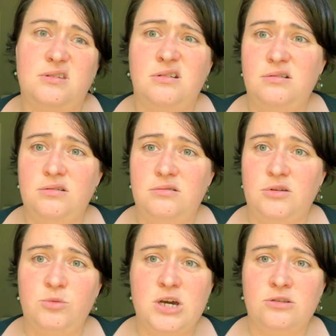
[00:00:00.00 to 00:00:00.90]
I don't know, I
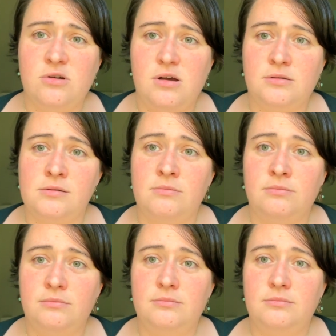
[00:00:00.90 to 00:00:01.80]
hope you guys are awesome
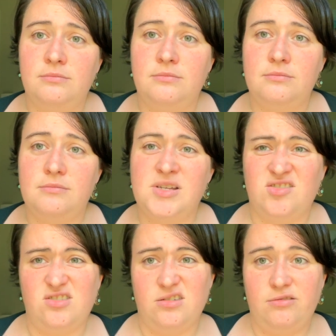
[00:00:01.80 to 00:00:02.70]
and
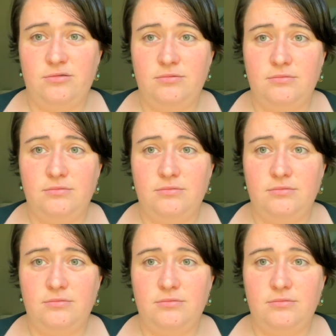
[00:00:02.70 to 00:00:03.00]
stuff.